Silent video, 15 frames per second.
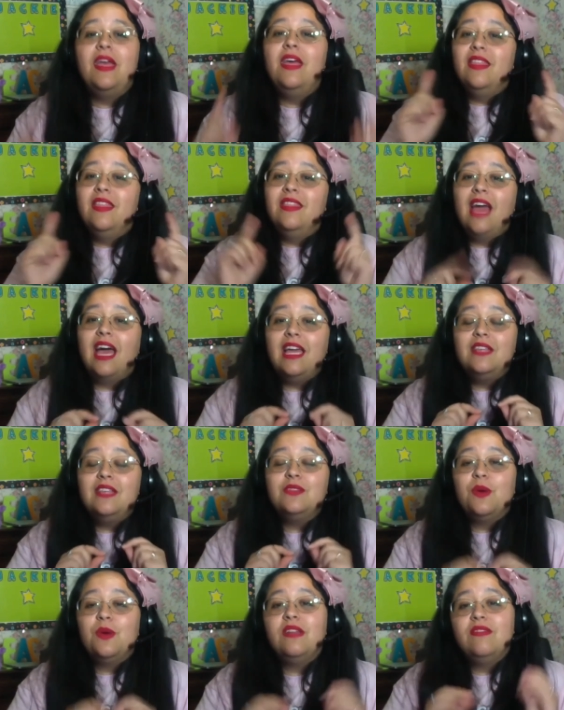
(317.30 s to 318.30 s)
That is
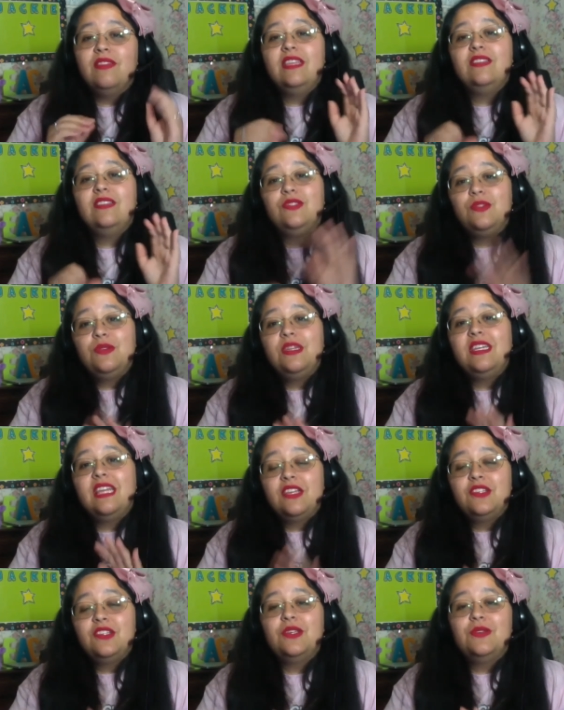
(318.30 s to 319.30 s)
one of these student
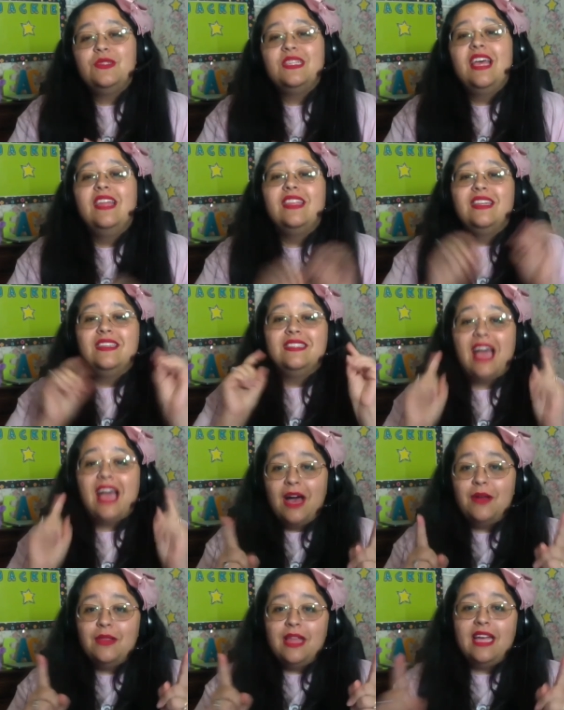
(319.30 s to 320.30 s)
issues that is
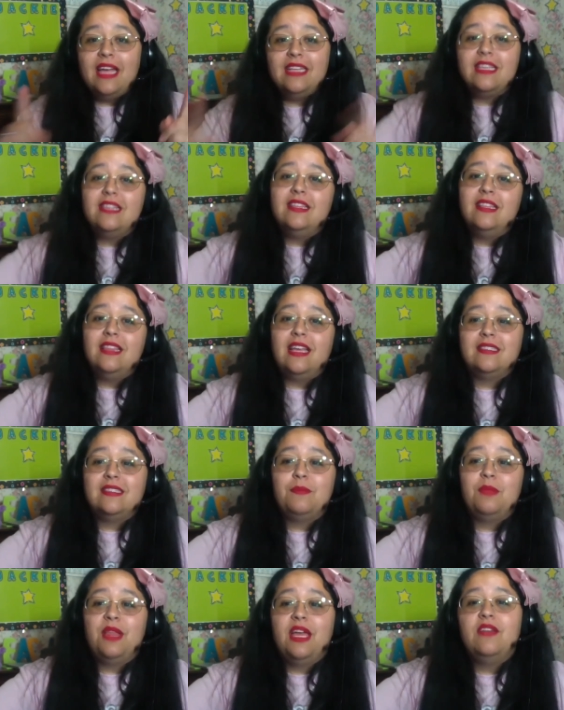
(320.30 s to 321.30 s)
outlined in the
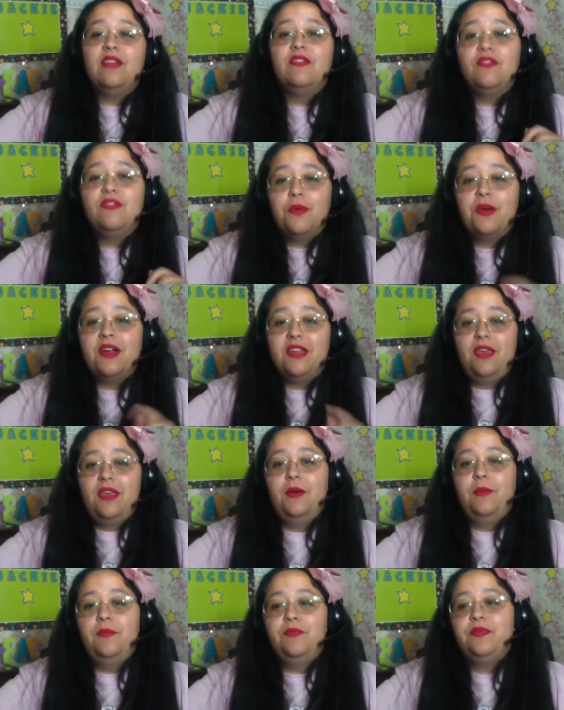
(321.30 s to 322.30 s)
lesson plan for you.
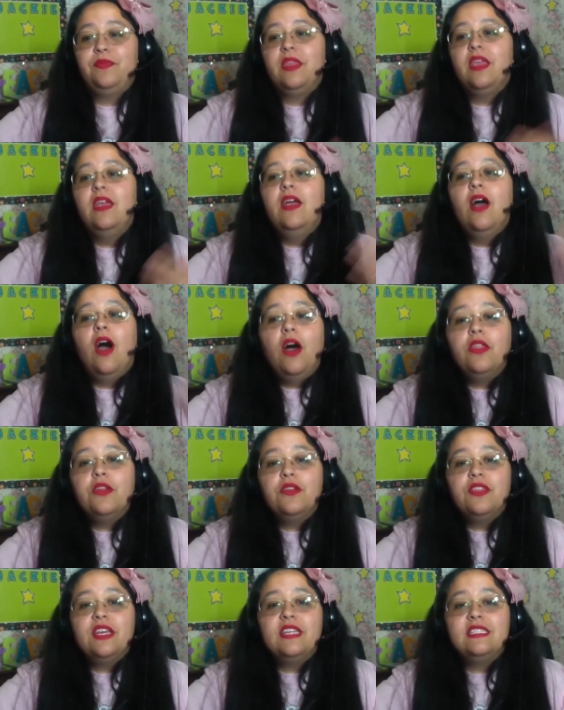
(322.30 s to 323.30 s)
Other
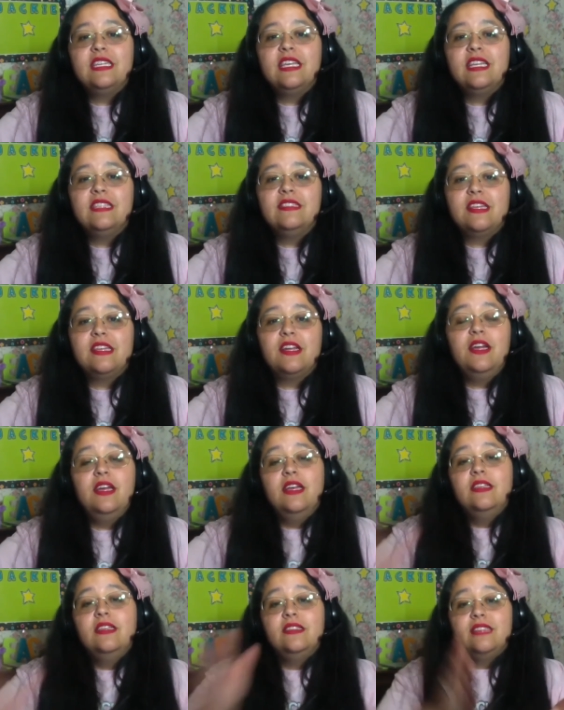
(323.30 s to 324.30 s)
things to consider:
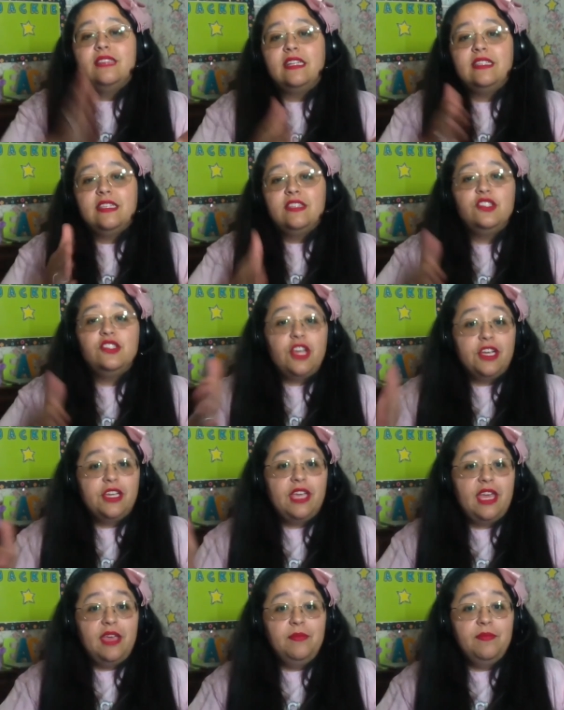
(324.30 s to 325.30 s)
sentence
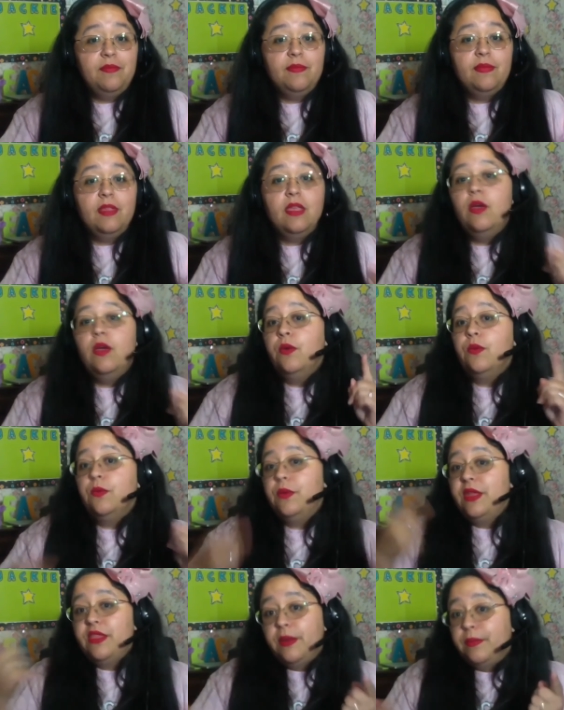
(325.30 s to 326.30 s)
chunking,
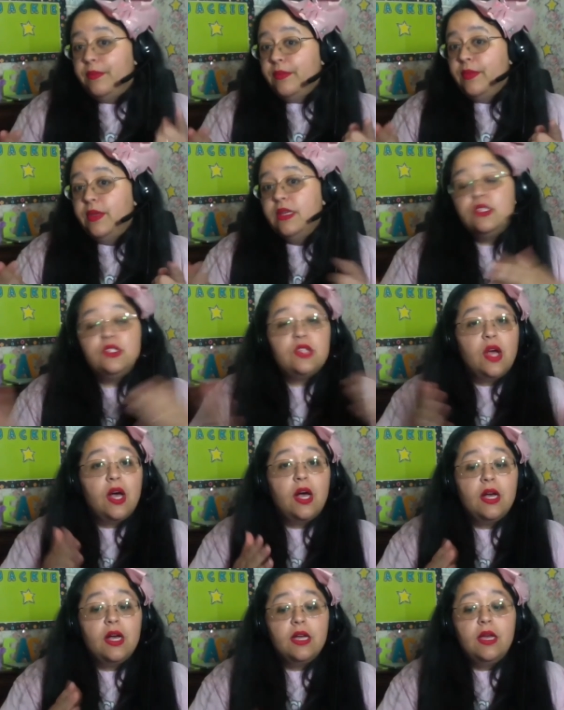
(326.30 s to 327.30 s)
rhythm,
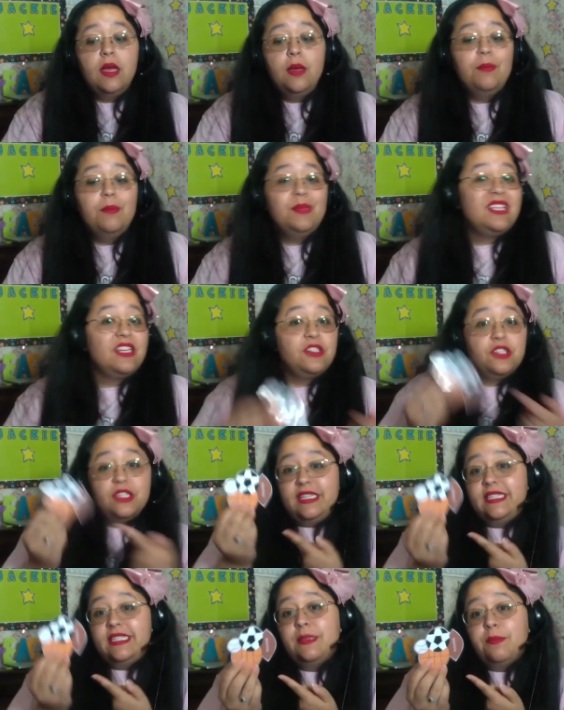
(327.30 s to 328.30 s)
song,
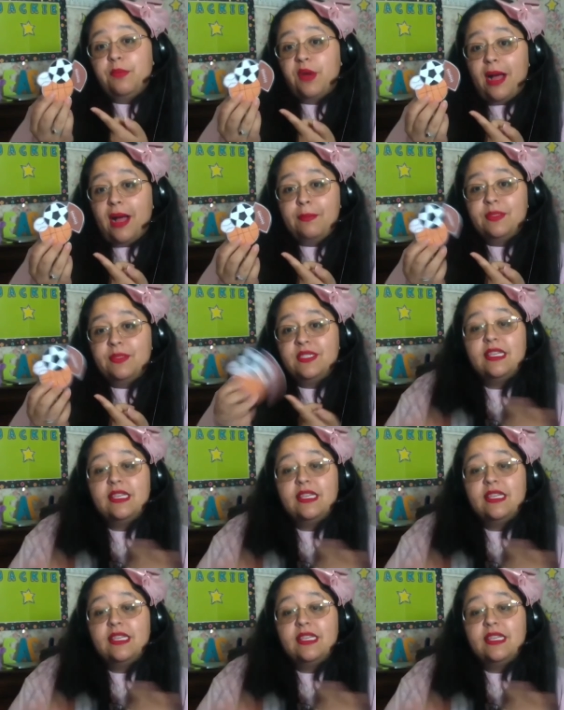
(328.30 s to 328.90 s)
potentially some props.